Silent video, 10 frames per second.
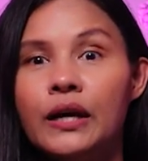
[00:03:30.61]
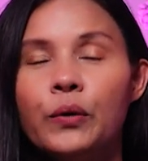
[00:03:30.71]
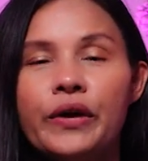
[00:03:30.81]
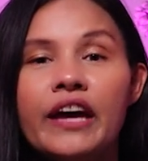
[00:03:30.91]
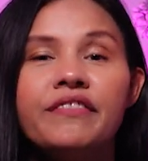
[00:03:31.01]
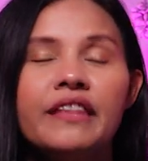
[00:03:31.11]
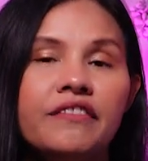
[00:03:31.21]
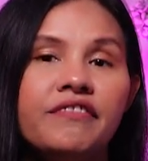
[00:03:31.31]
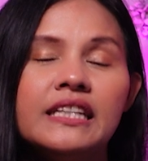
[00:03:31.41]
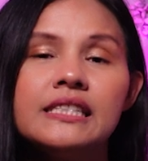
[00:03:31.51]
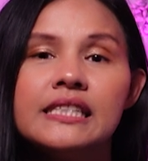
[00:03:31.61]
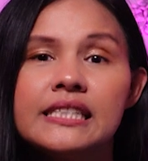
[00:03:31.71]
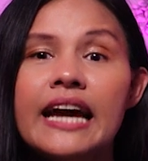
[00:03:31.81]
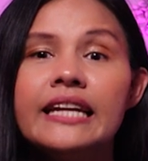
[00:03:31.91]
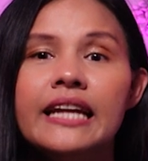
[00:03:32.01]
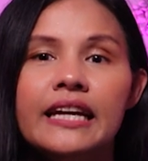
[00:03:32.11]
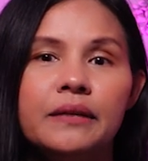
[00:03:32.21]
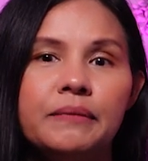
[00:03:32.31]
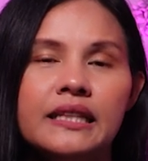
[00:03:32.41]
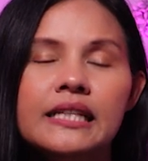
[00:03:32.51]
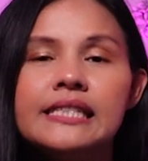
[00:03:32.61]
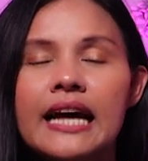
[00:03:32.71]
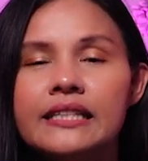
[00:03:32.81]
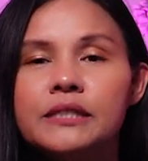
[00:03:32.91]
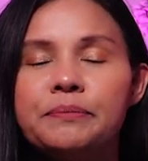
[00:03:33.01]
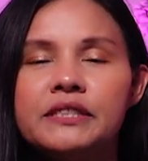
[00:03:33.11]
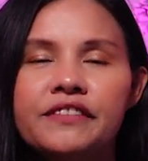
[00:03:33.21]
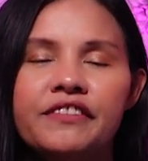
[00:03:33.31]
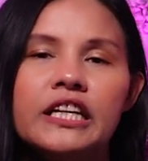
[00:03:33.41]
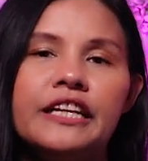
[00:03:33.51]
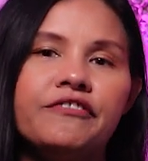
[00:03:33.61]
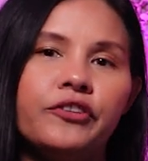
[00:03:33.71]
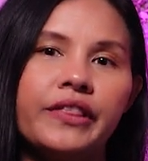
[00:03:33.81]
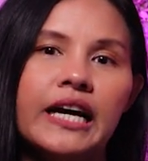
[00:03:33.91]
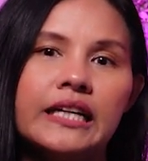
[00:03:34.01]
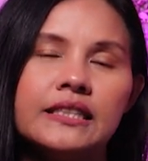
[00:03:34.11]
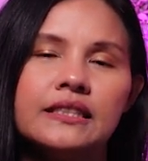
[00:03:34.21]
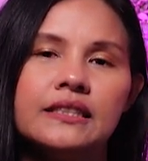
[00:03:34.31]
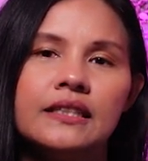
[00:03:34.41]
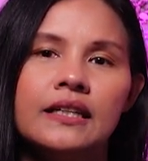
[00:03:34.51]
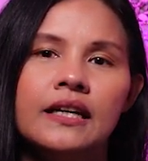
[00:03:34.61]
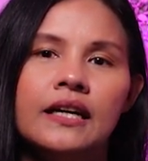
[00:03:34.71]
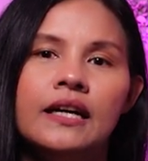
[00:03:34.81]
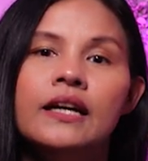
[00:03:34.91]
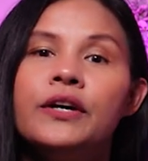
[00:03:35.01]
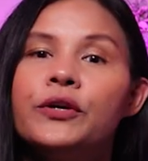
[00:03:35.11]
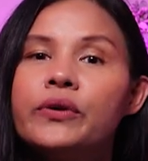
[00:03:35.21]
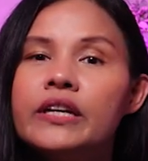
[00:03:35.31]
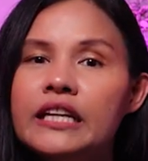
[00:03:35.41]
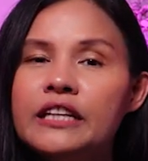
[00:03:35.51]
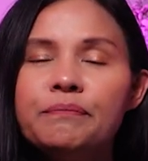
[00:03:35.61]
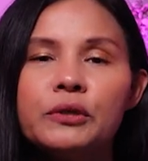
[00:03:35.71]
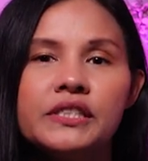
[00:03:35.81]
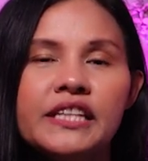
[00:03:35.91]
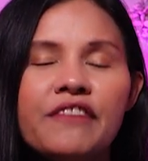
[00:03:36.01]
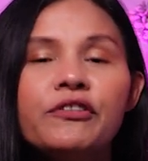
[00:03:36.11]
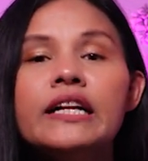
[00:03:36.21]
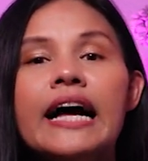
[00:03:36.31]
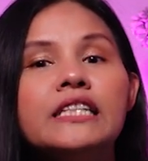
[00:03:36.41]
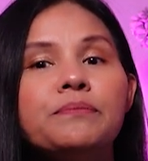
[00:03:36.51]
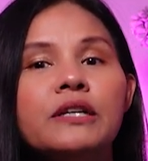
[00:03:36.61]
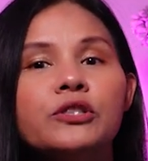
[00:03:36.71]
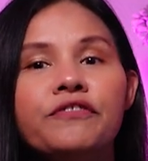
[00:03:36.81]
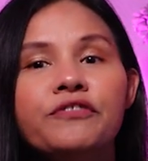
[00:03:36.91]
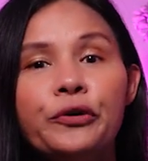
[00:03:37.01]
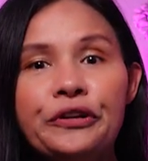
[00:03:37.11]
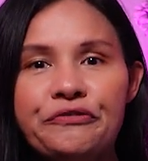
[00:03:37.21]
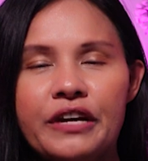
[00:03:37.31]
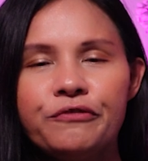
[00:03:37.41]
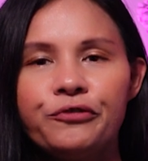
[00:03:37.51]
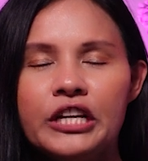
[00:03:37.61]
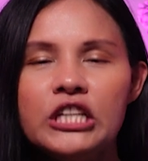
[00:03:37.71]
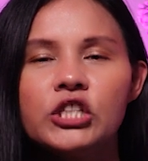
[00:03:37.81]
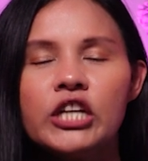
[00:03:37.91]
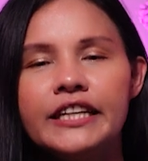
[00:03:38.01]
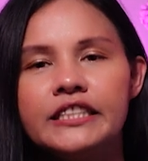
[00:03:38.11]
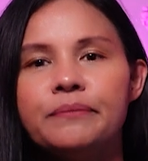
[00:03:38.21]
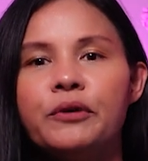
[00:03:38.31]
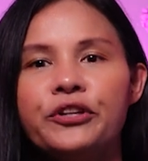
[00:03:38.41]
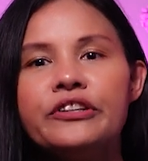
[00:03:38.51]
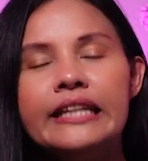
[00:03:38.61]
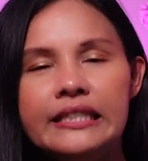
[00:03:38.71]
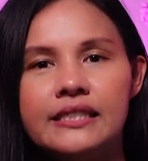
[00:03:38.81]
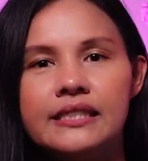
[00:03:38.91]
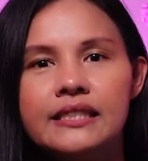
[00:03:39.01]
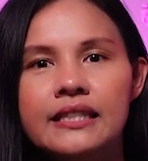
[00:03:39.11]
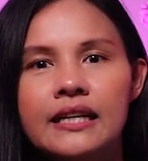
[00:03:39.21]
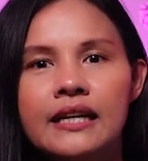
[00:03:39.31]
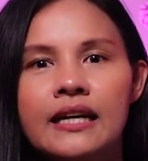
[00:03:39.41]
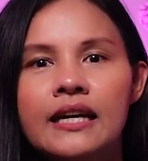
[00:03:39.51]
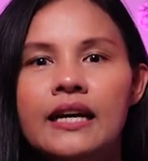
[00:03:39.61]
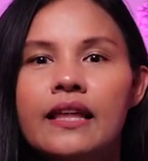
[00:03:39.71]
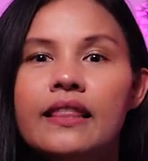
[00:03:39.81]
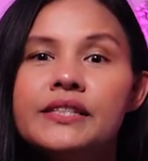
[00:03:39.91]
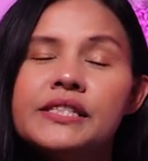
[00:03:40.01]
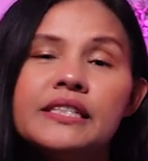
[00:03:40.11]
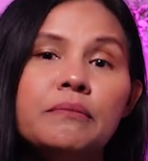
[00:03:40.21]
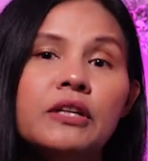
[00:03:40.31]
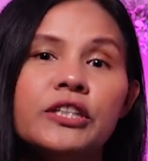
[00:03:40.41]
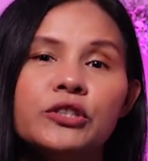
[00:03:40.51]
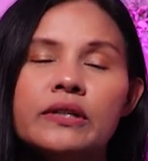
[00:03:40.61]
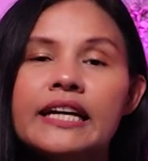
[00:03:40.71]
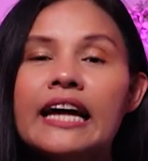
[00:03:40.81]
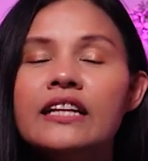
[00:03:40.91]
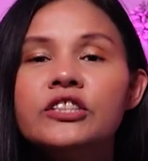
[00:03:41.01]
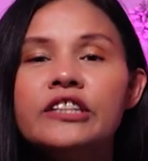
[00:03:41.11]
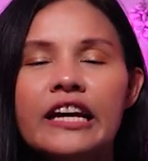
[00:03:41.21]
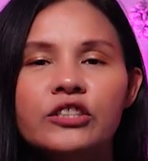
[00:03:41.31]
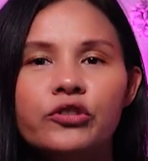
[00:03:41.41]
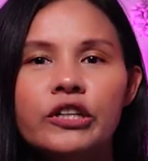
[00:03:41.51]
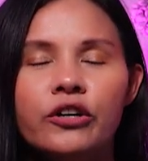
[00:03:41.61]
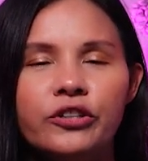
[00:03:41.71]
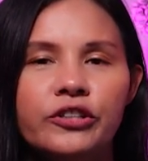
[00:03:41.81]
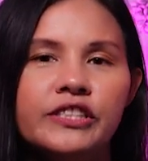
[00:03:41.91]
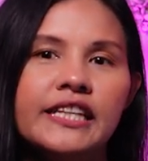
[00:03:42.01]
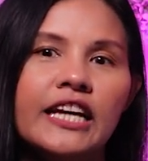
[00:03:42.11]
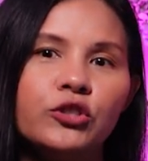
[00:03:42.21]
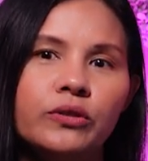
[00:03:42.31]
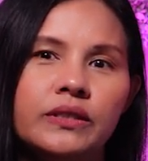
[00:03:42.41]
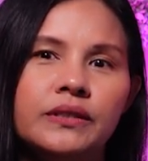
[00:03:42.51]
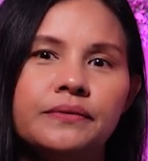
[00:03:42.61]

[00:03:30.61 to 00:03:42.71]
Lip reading: We have the Events Design element designed specifically for that. You can input several aspects of your event for each item on your list. This is similar to a calendar entry on your scheduler.